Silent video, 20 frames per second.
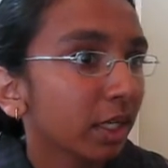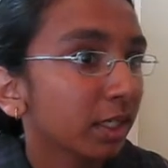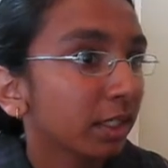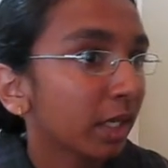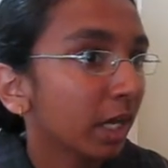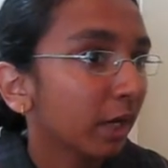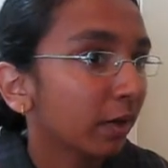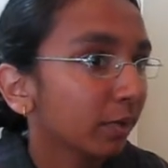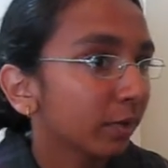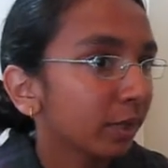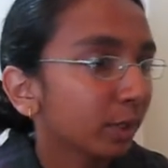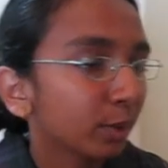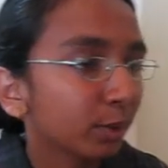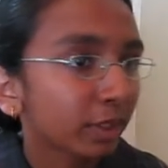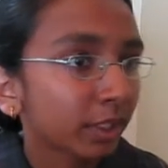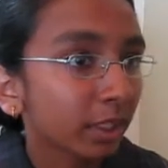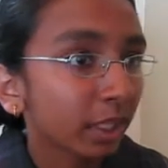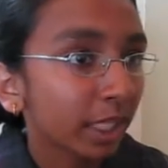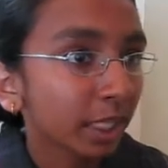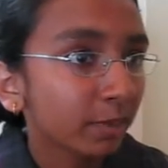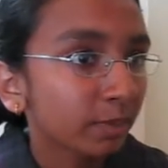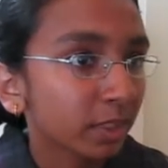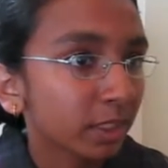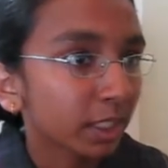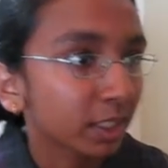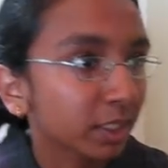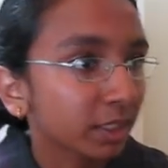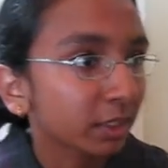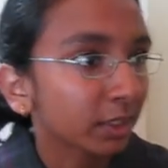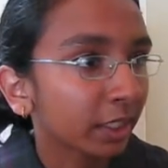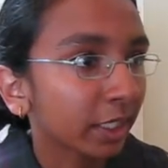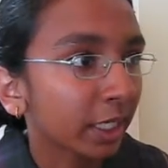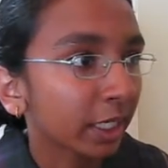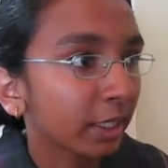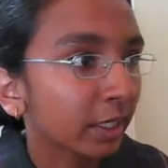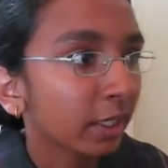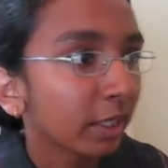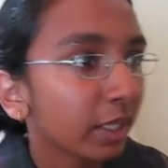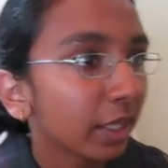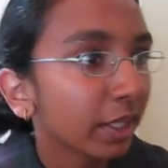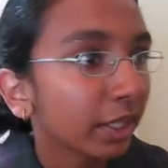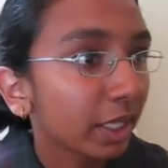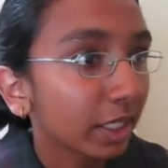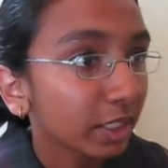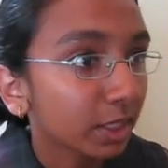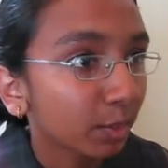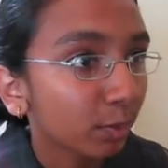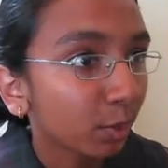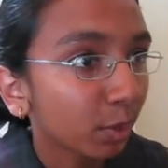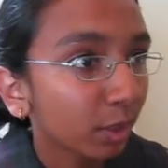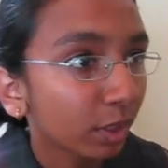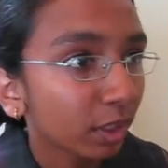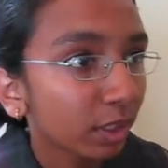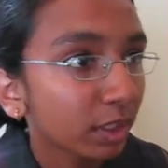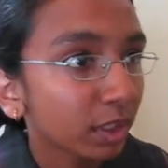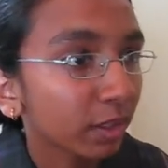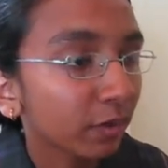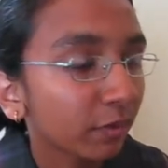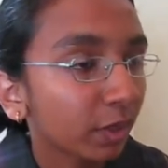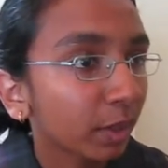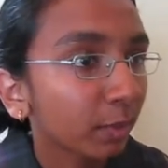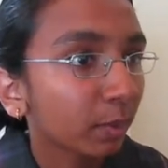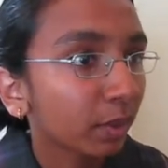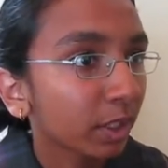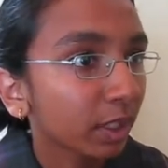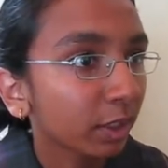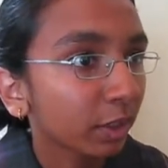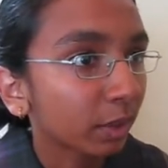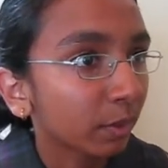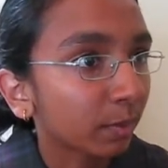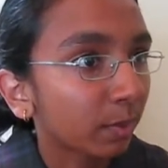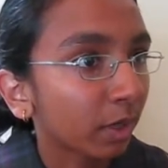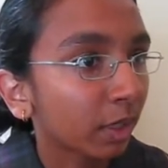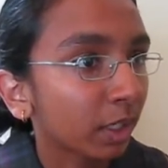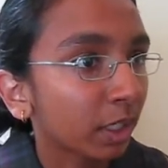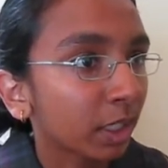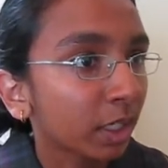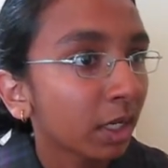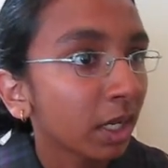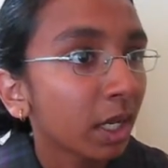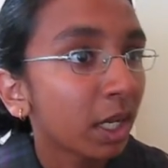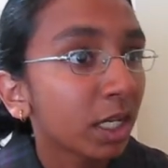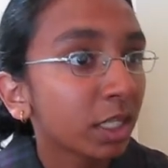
Now, there were claims yesterday that supporters of your political party,